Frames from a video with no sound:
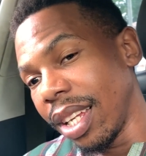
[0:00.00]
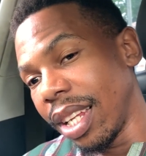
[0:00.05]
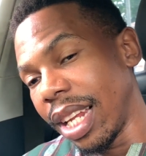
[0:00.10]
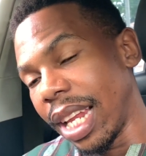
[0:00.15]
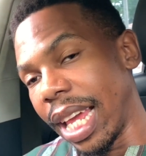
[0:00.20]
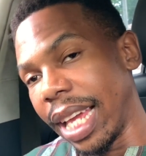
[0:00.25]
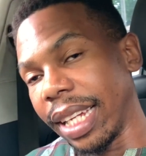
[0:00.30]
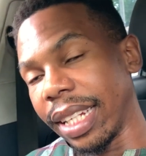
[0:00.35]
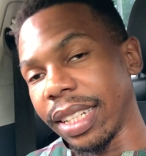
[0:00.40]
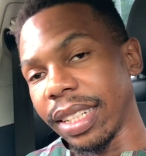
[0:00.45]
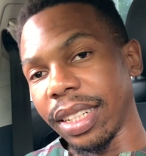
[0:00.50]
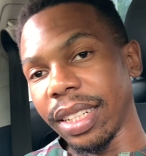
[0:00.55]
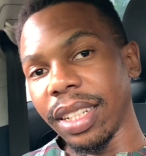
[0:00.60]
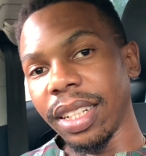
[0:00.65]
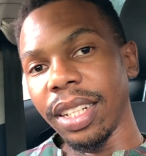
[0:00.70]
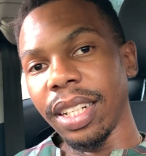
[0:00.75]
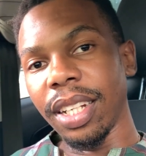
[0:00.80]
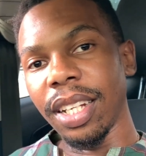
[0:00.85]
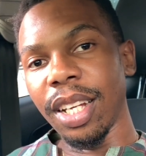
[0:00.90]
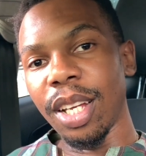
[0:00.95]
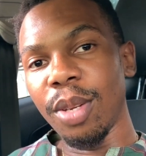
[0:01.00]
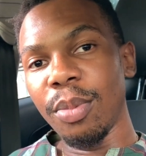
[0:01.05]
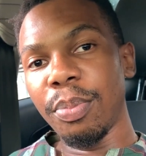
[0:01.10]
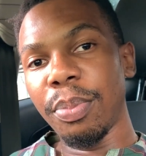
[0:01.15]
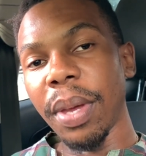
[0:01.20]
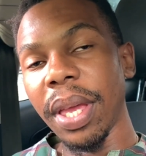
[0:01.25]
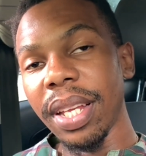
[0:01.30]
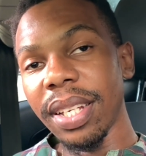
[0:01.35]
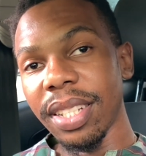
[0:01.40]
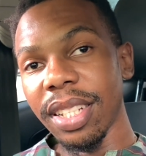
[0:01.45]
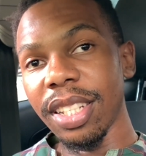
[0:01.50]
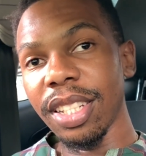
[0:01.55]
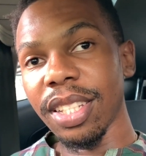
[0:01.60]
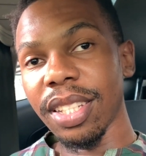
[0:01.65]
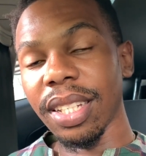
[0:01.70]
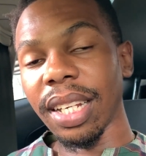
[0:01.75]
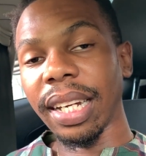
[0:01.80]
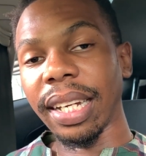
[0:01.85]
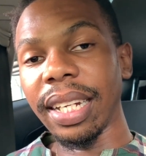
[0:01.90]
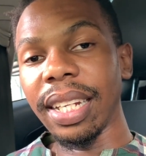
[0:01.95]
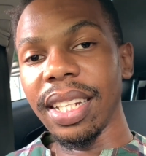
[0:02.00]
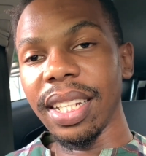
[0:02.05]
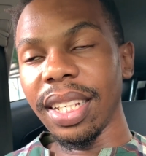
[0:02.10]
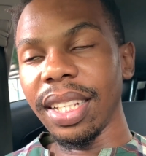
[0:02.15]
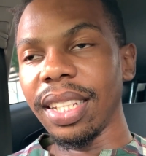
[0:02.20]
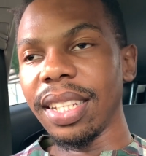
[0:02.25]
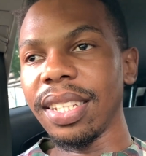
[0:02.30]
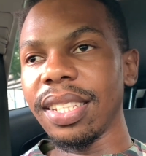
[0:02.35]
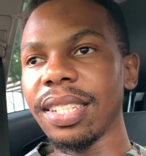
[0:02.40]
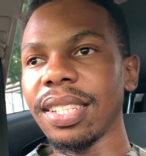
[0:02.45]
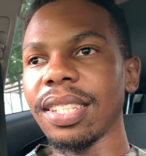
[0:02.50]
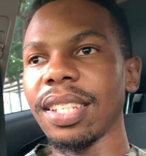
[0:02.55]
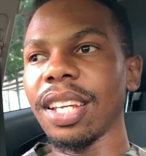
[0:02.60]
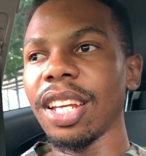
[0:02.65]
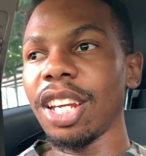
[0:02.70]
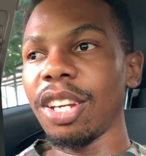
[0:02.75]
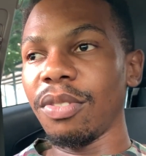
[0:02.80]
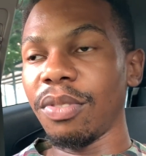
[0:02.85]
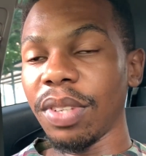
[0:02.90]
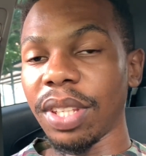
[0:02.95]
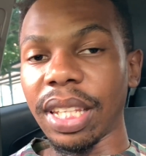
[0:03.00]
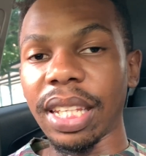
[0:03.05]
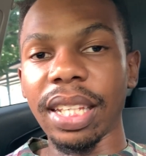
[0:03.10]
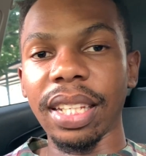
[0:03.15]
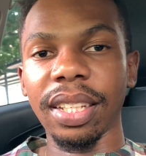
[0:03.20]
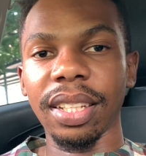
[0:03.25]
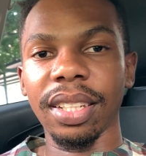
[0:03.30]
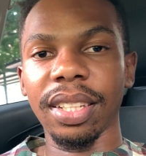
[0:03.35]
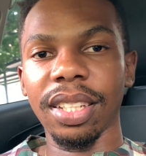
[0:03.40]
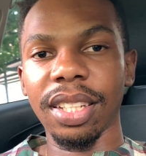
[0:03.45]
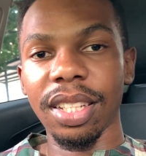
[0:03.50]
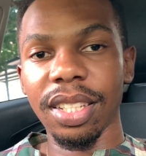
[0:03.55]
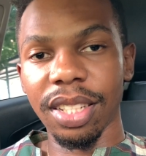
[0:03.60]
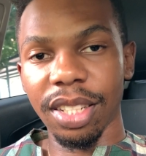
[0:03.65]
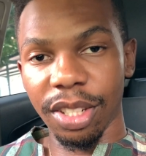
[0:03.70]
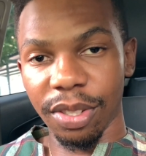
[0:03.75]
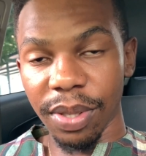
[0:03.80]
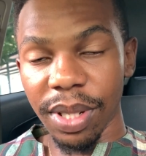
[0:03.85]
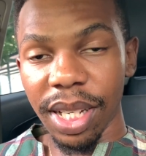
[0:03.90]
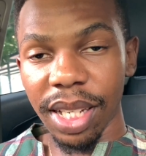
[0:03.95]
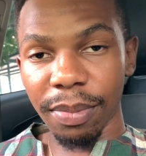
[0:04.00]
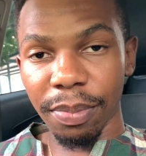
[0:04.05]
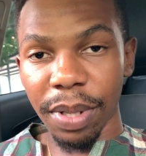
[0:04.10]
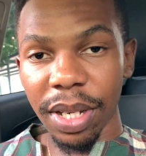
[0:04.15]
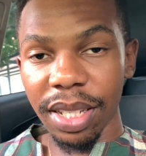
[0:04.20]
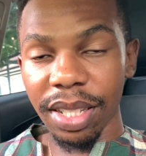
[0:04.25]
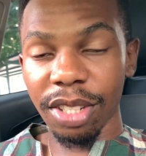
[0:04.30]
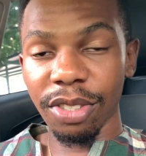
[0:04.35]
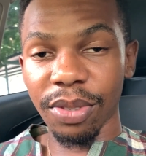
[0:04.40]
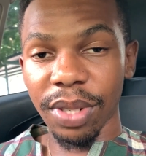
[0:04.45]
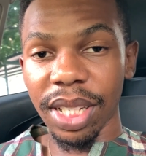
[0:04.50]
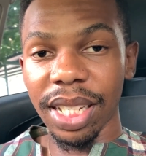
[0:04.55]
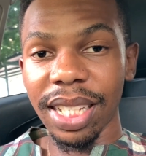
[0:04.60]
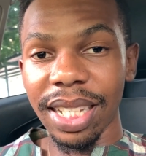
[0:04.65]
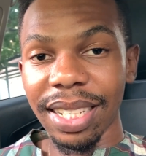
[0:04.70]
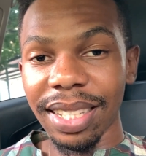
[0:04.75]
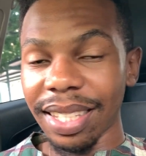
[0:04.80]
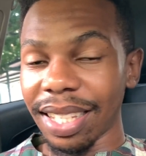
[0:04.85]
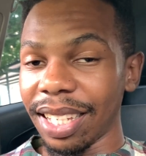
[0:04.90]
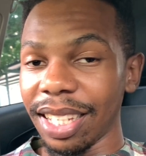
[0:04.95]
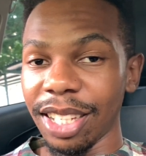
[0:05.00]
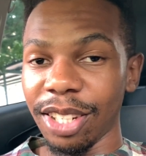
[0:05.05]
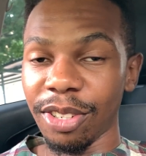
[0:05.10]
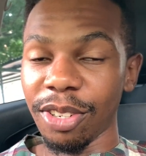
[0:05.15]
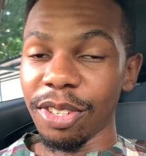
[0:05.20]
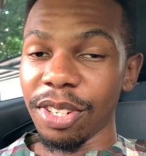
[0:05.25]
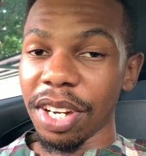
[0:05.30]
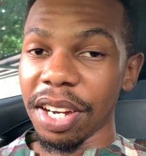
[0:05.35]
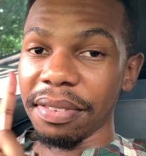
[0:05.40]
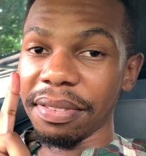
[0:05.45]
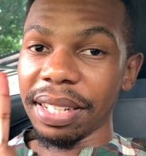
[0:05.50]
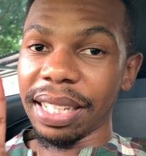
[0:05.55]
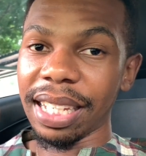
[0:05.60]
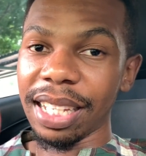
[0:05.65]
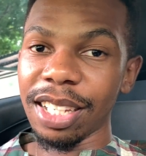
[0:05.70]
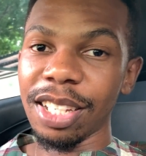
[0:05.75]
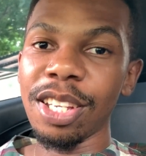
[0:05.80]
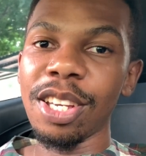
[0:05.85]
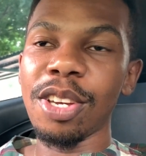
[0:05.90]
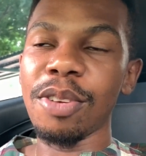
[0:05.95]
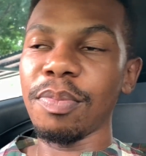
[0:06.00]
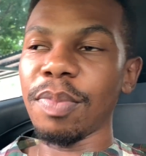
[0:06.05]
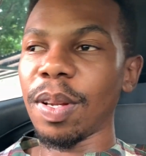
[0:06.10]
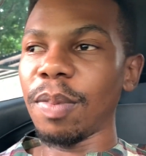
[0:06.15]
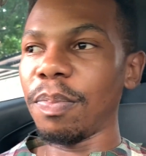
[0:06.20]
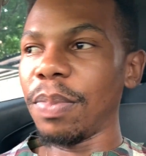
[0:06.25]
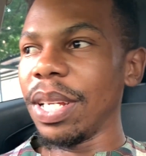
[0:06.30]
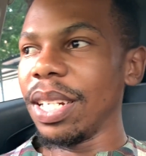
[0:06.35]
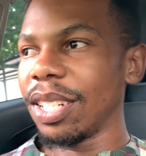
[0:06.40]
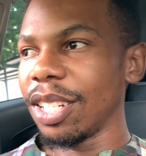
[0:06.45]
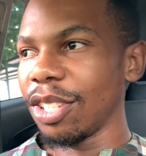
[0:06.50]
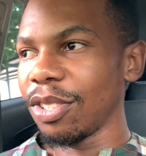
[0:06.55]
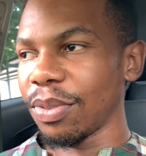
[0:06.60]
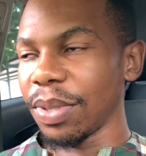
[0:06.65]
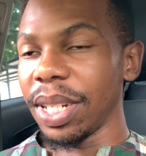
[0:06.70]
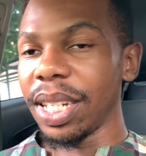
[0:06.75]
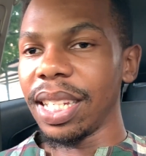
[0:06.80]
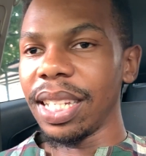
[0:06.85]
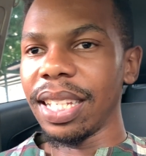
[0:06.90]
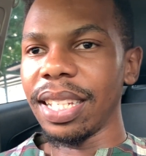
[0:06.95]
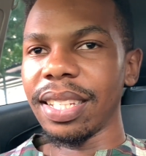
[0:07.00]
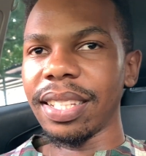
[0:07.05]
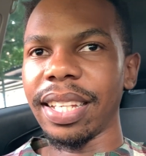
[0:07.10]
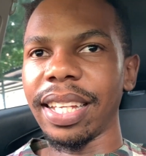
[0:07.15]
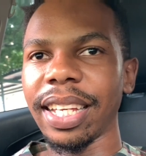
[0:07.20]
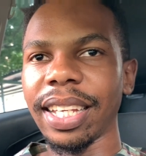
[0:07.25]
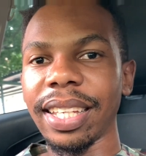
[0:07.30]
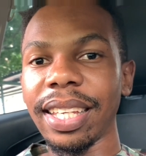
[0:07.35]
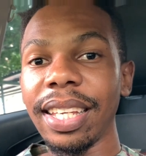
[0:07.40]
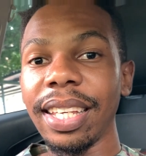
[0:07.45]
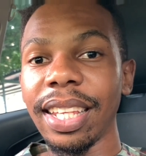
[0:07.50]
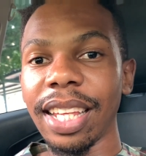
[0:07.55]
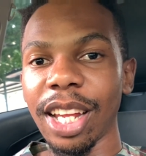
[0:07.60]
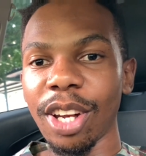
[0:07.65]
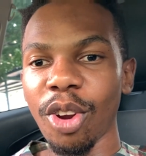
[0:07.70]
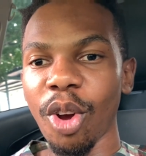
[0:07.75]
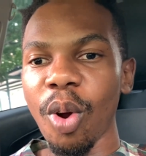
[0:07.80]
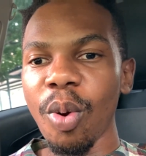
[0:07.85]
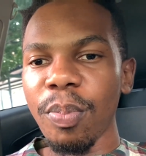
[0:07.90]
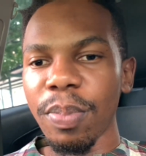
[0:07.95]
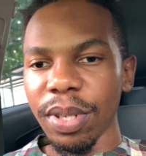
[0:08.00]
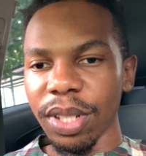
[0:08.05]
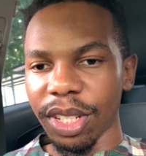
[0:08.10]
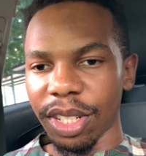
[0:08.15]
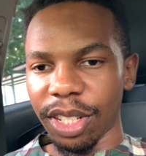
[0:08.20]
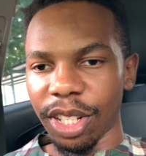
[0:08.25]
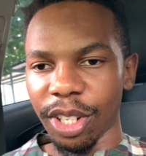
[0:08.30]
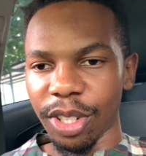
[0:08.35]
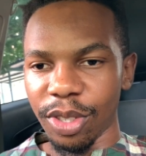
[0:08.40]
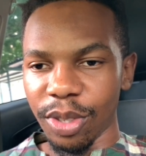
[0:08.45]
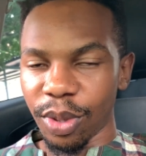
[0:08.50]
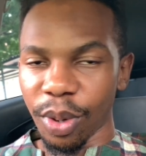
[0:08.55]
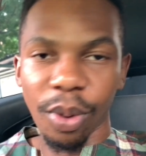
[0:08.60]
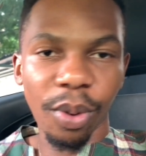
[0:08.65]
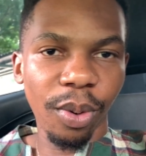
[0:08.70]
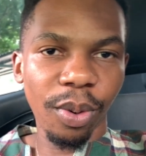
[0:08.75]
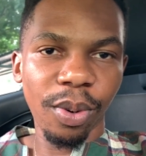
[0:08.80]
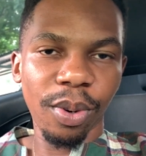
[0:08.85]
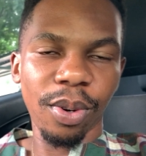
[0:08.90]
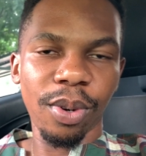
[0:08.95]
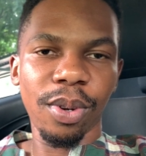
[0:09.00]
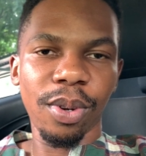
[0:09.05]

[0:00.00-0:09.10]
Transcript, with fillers: like patience really is everything is really patience really is key not everything but patience really is the key that opens the door